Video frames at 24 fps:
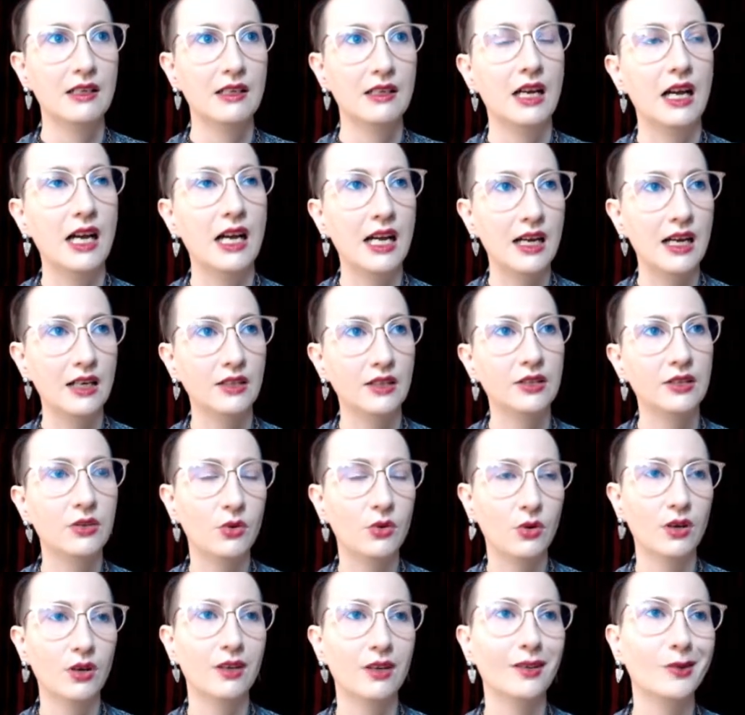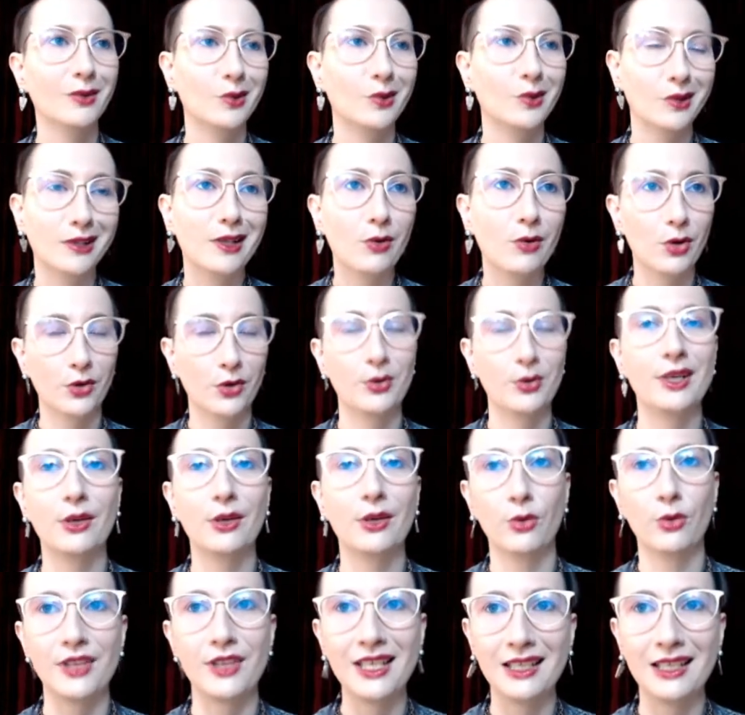uh, or, or, or
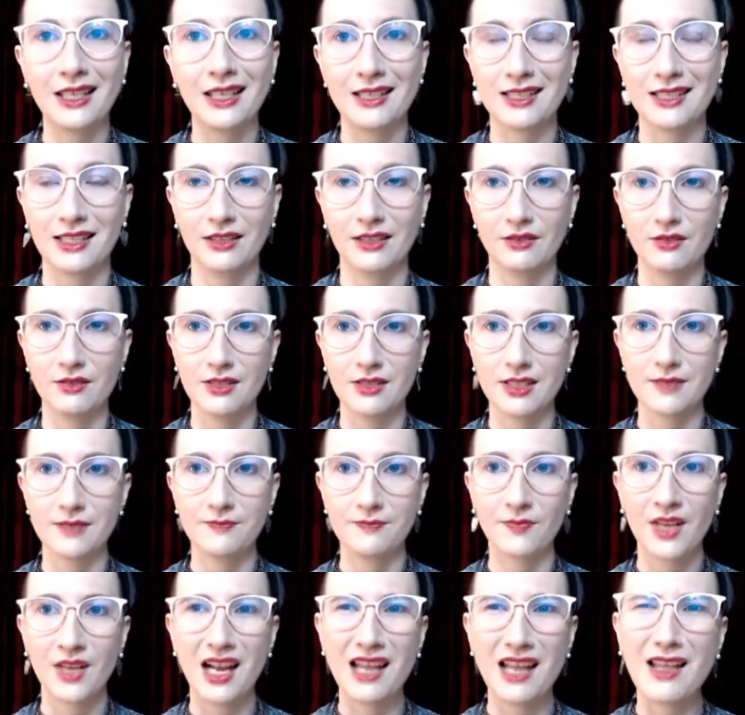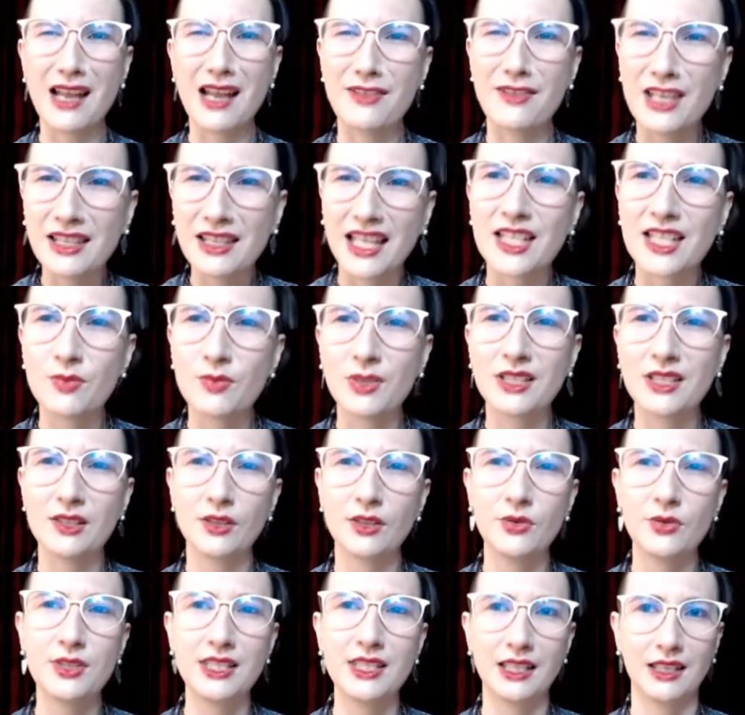critical thinking skills, I think that's what's
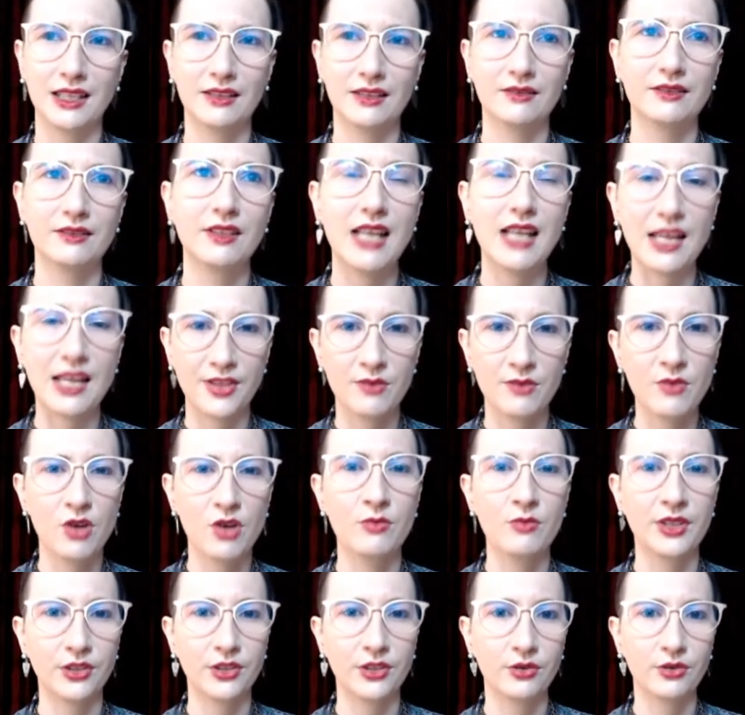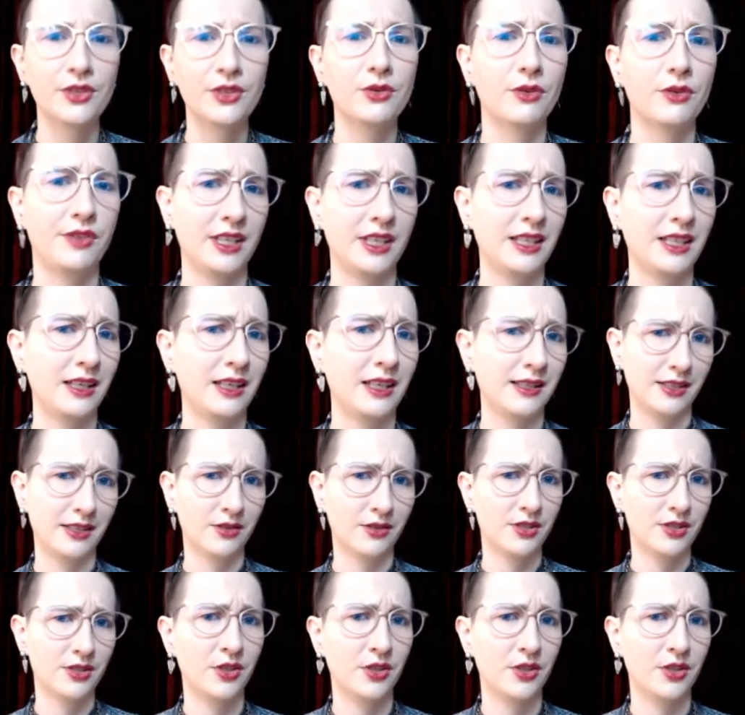losing at the moment. Critical thinking skills in